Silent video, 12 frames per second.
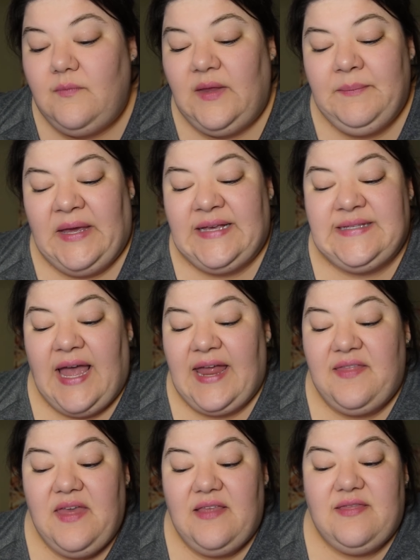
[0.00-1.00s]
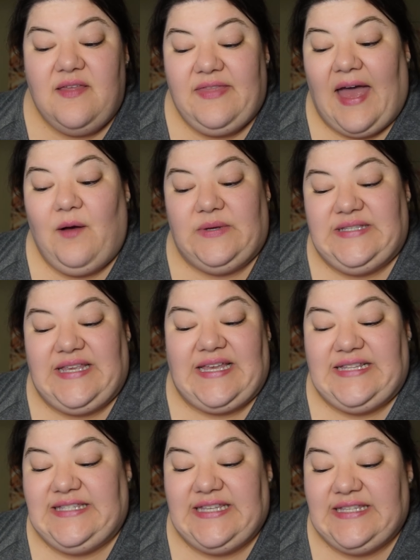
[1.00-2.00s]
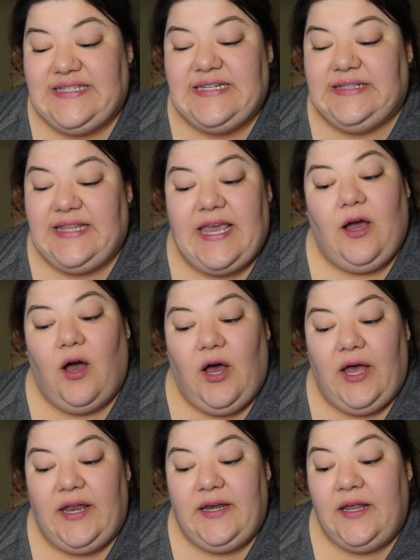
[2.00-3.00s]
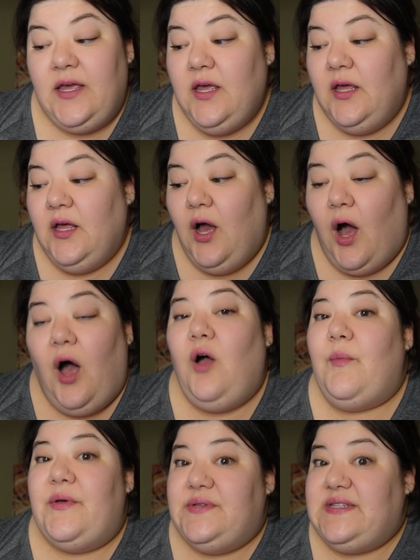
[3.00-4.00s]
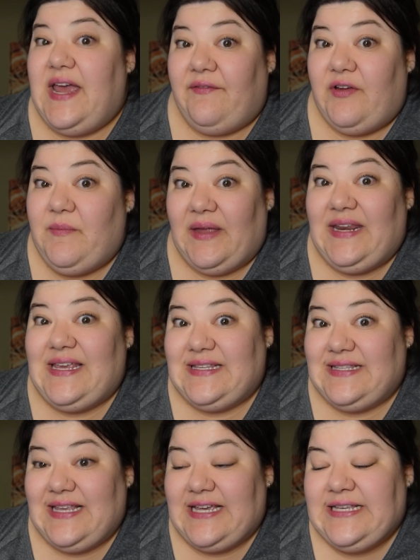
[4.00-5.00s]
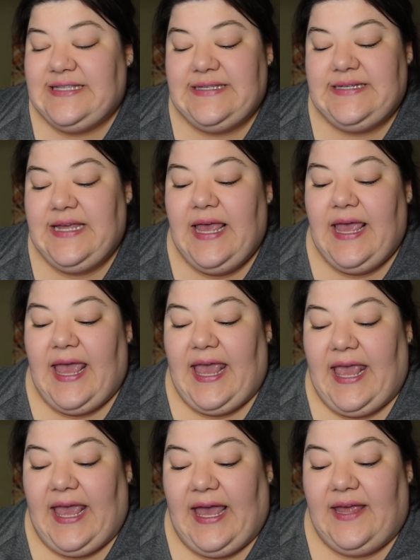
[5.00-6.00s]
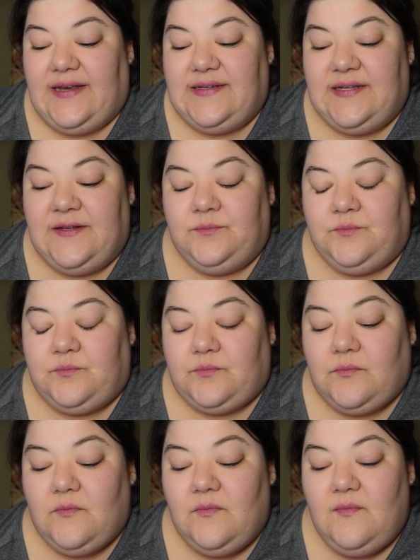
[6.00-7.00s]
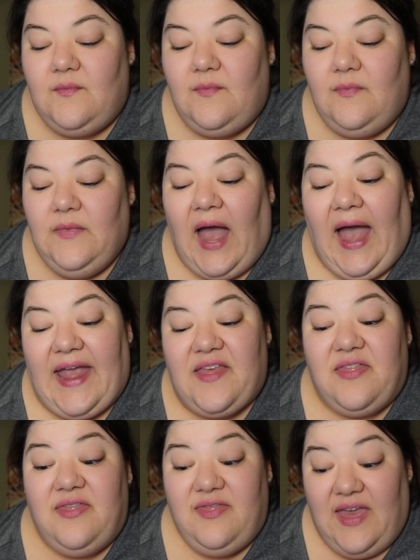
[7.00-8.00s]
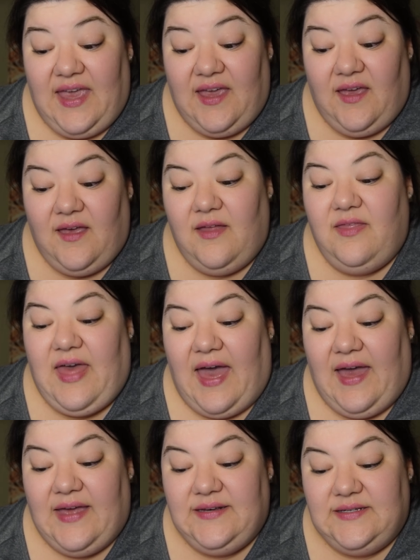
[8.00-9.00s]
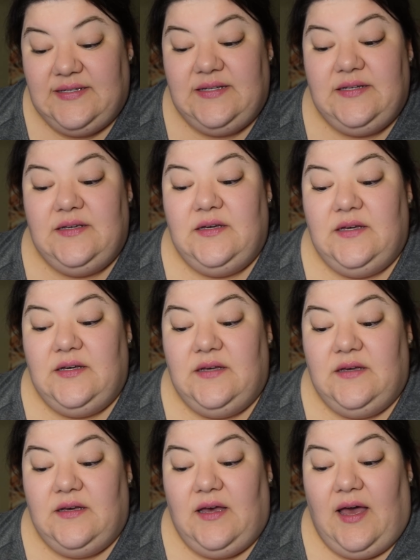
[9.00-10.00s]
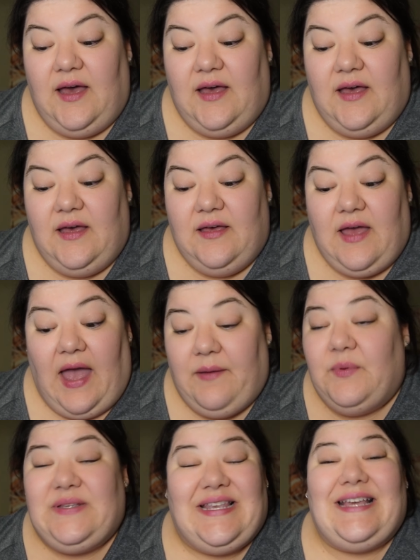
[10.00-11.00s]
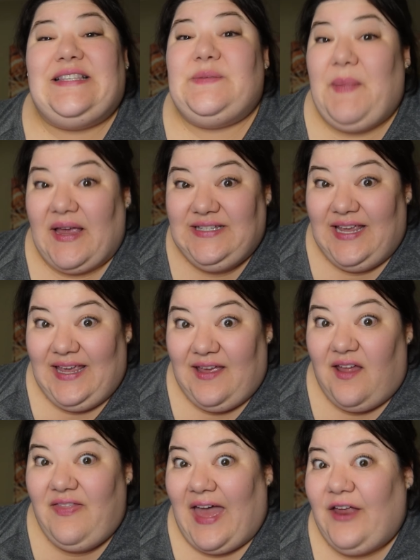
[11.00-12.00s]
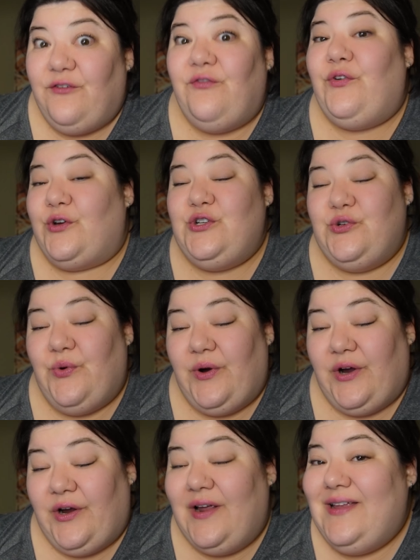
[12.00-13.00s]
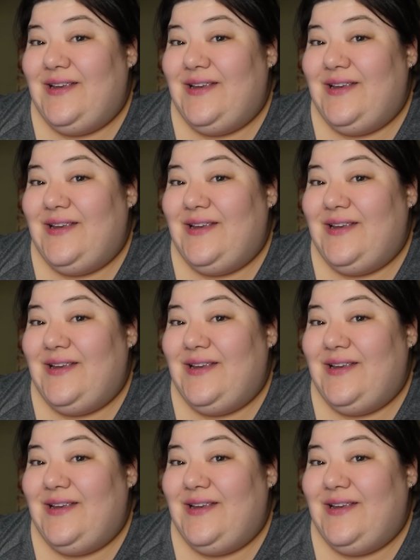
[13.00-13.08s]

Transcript: because I think that that was consistently on almost everybody's list. And I think that I was expecting that for sure